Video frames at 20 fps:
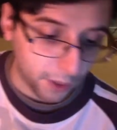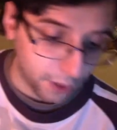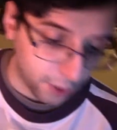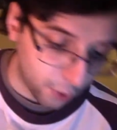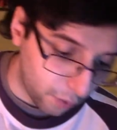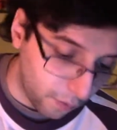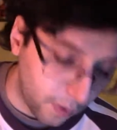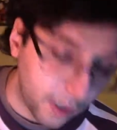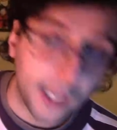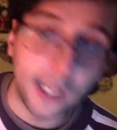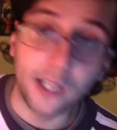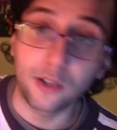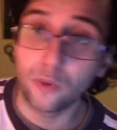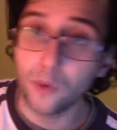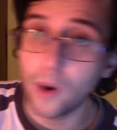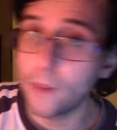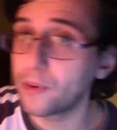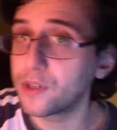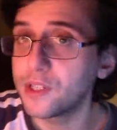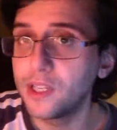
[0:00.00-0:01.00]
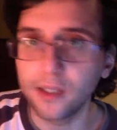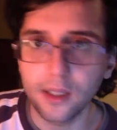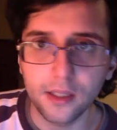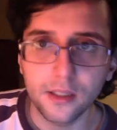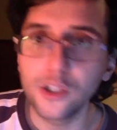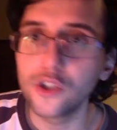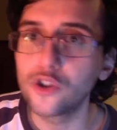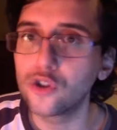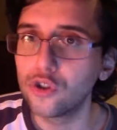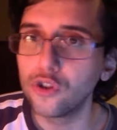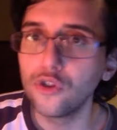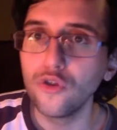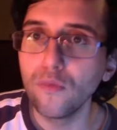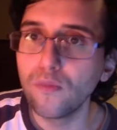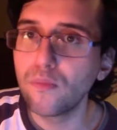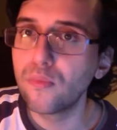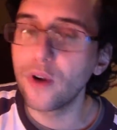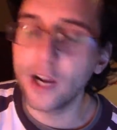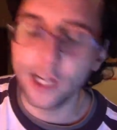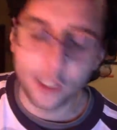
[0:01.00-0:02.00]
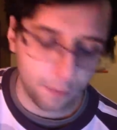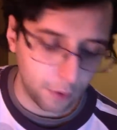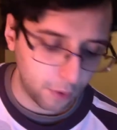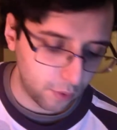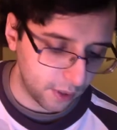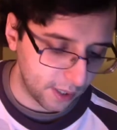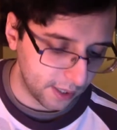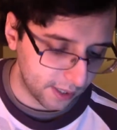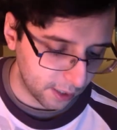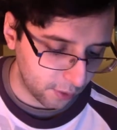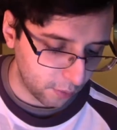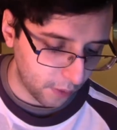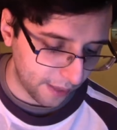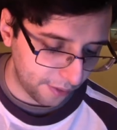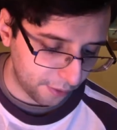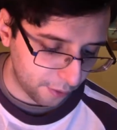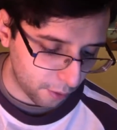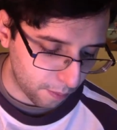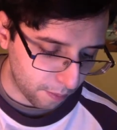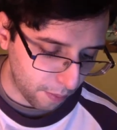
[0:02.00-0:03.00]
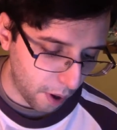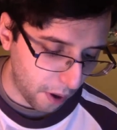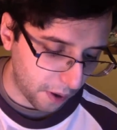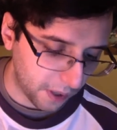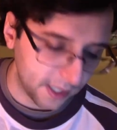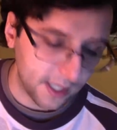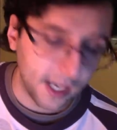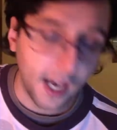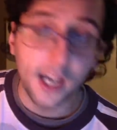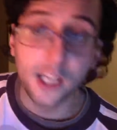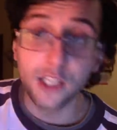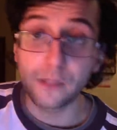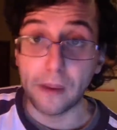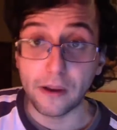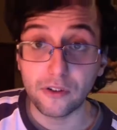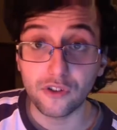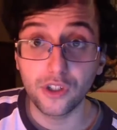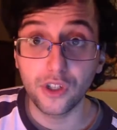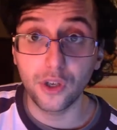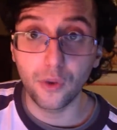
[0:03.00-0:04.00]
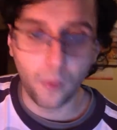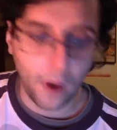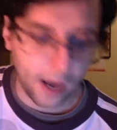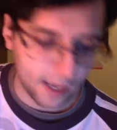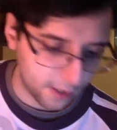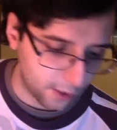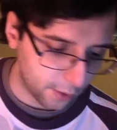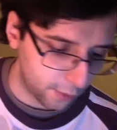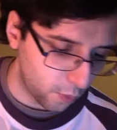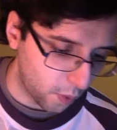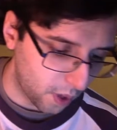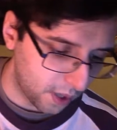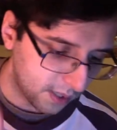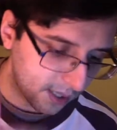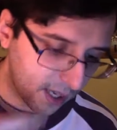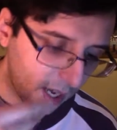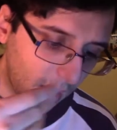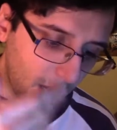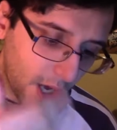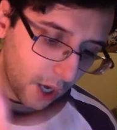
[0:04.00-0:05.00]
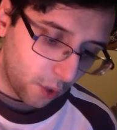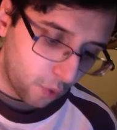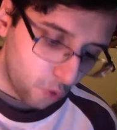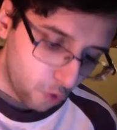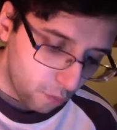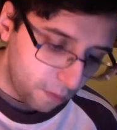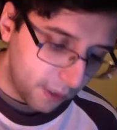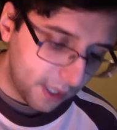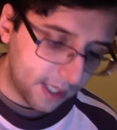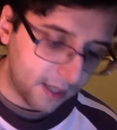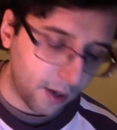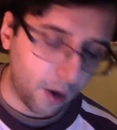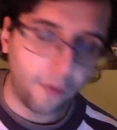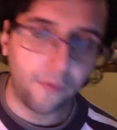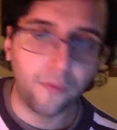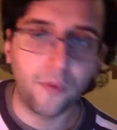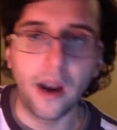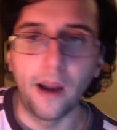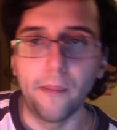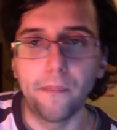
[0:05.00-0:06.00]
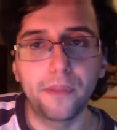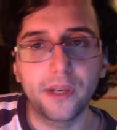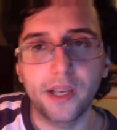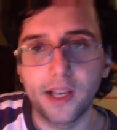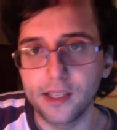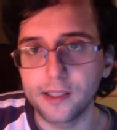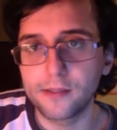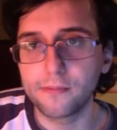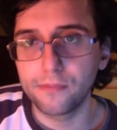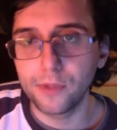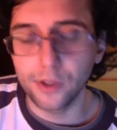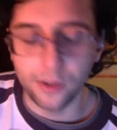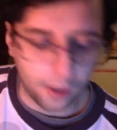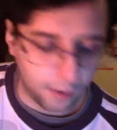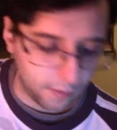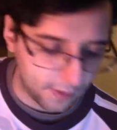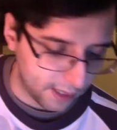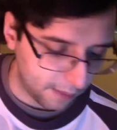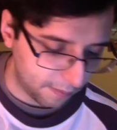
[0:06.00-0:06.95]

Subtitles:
Dovahkiin to represent the new bridge between Nintendo and third parties, especially the Western ones. Ubisoft rep because, you know, some